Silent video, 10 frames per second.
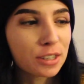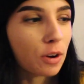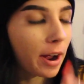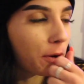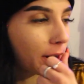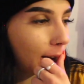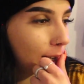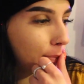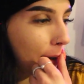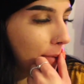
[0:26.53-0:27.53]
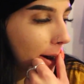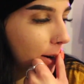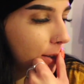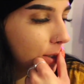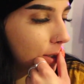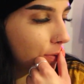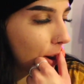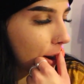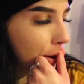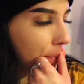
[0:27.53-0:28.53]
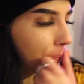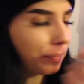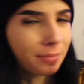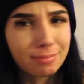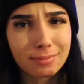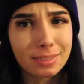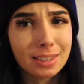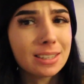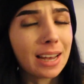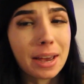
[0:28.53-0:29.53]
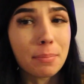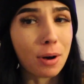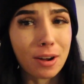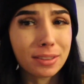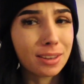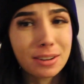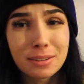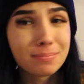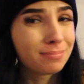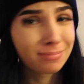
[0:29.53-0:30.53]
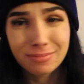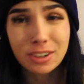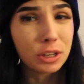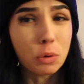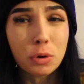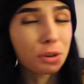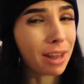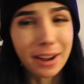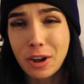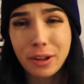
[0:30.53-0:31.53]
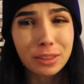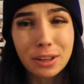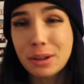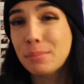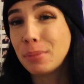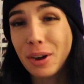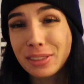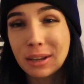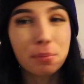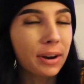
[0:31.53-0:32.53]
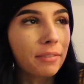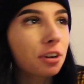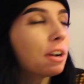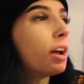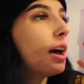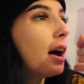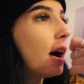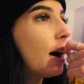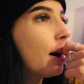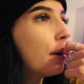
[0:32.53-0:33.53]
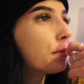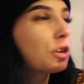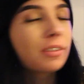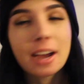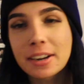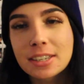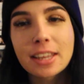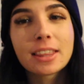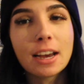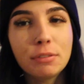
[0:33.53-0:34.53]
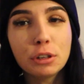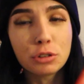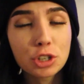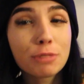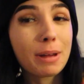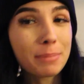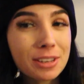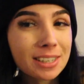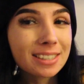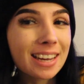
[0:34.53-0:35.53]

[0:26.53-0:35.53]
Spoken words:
so I organized my records from the day I bought them, in the order that I got them, bought them, whatever. So you can kind of see like the evolution of my music